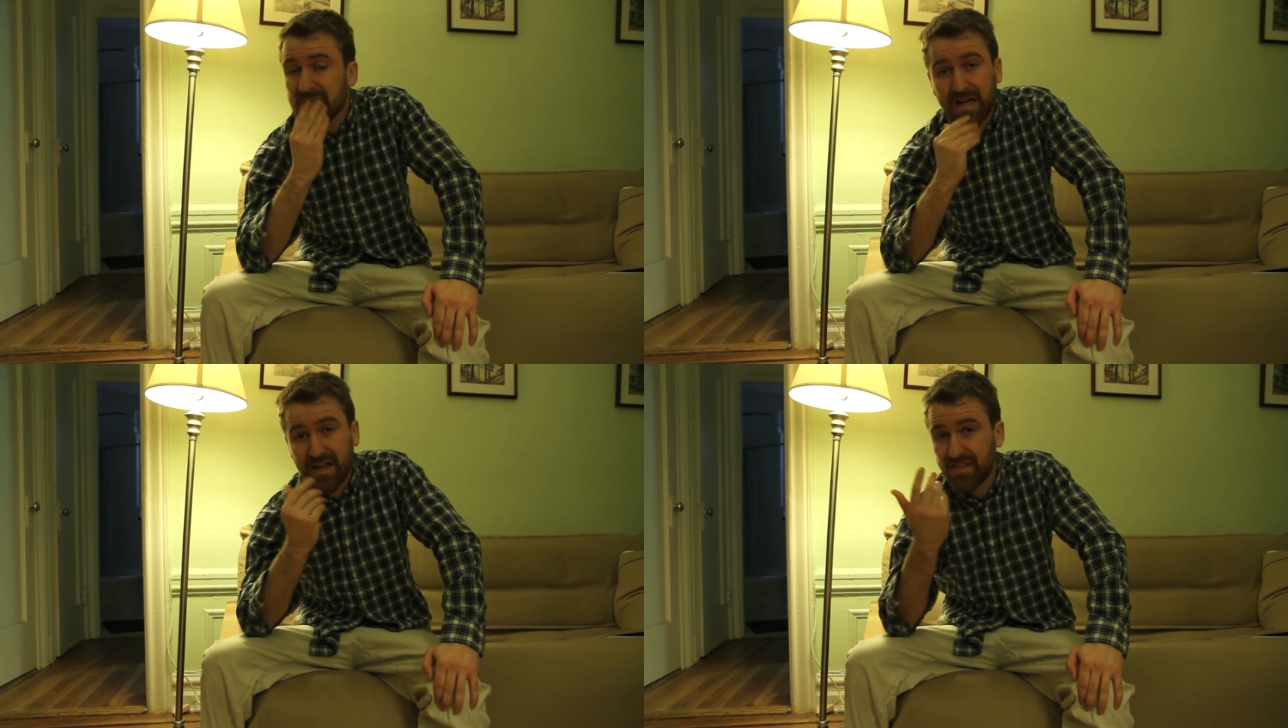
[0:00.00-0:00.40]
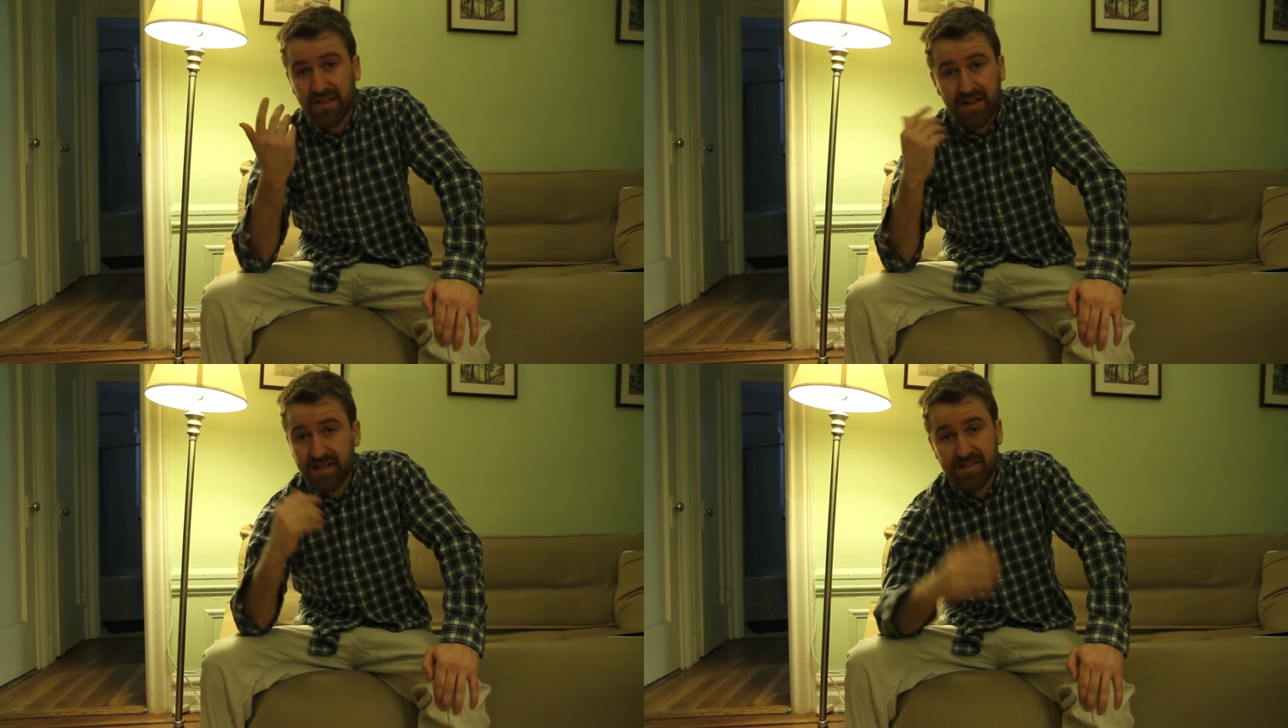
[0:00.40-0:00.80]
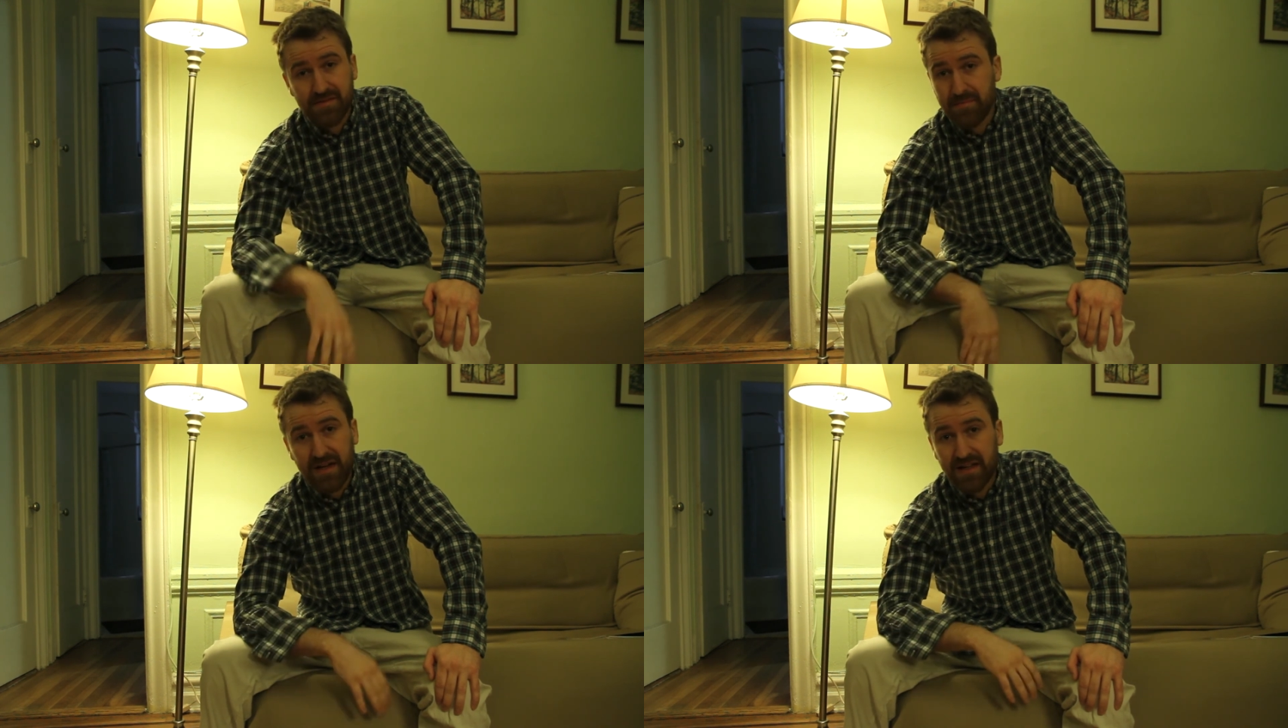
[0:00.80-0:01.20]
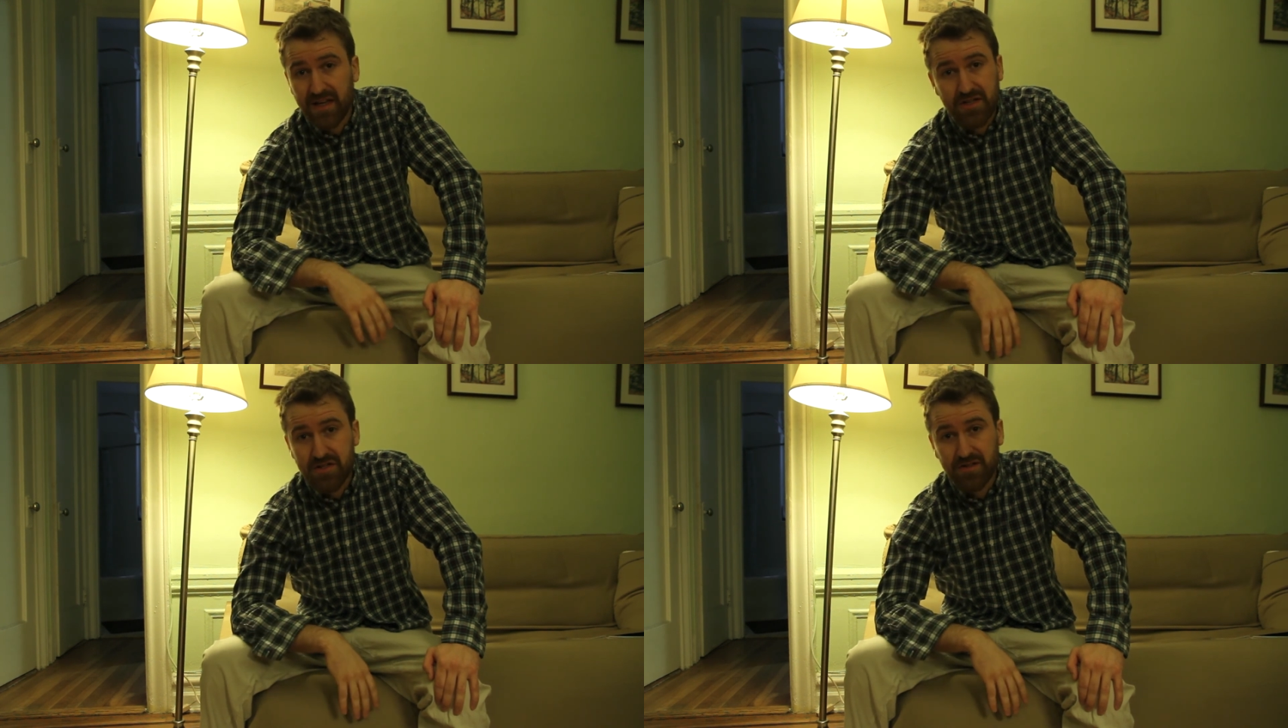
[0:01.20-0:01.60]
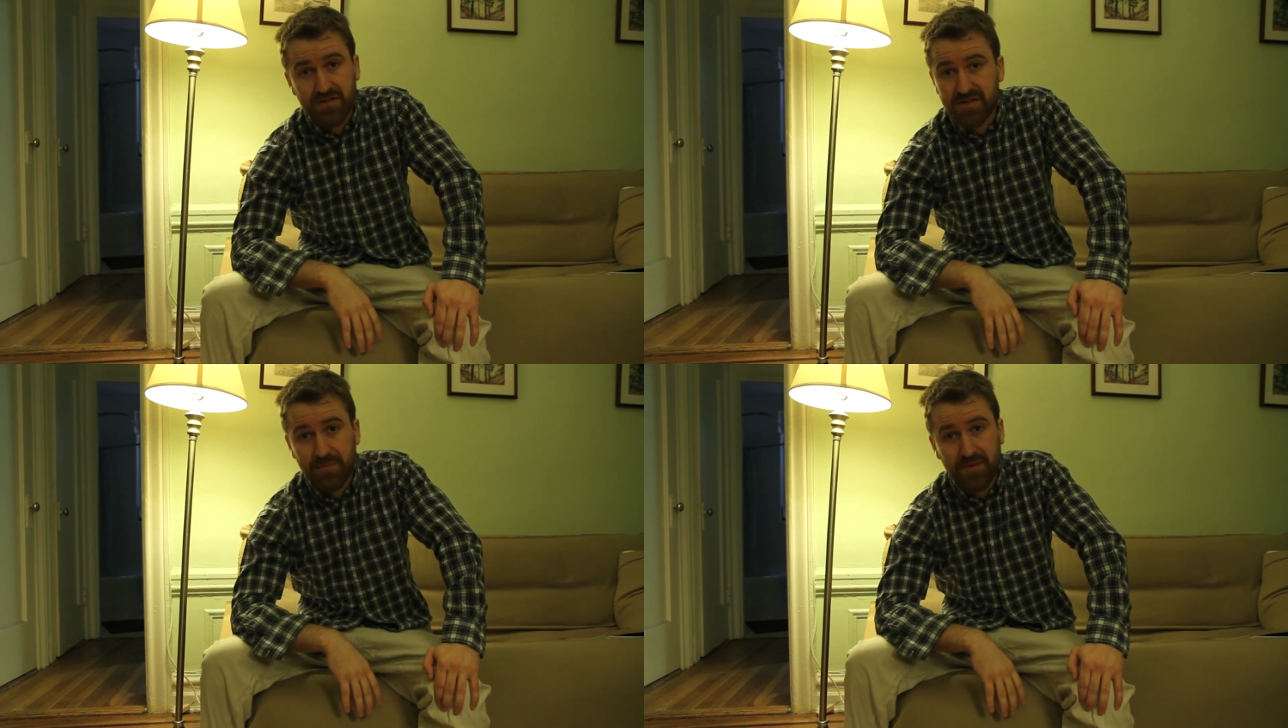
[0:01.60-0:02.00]
I think I need some medication or
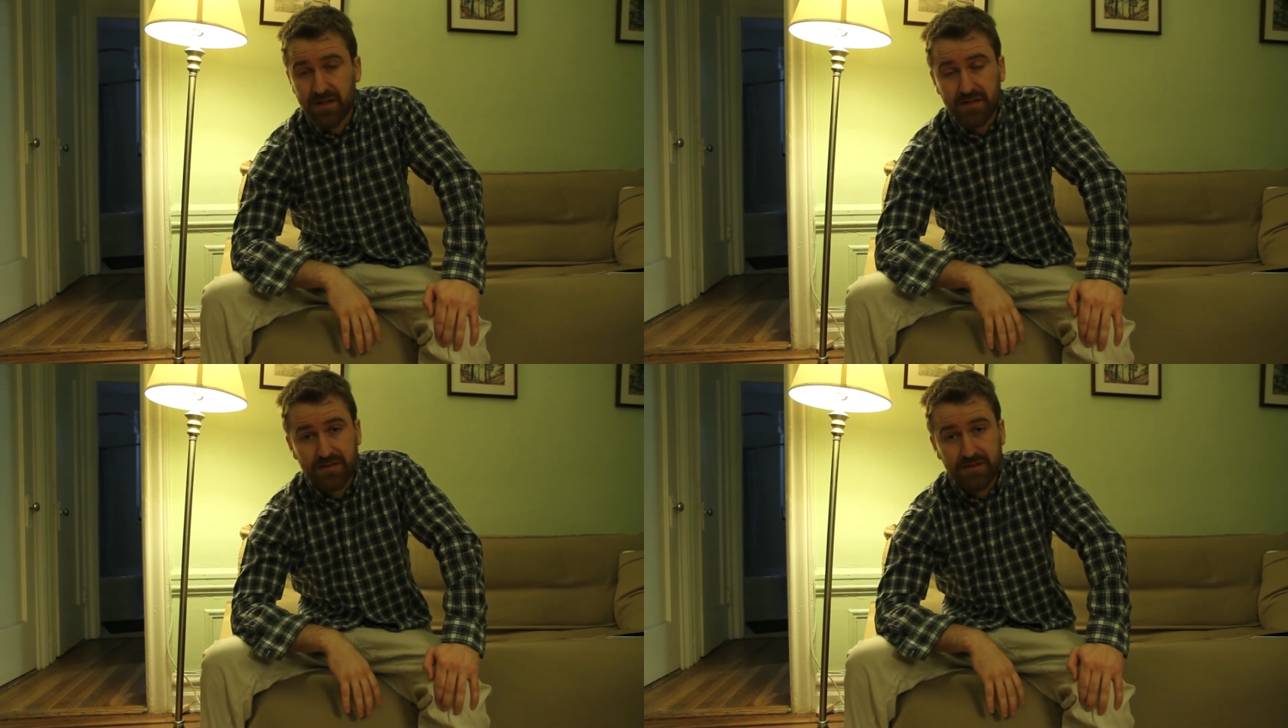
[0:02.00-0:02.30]
something.